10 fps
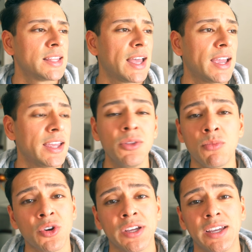that in the
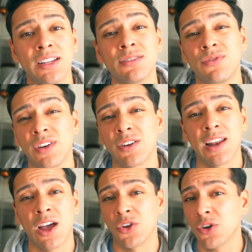morning it is very loud.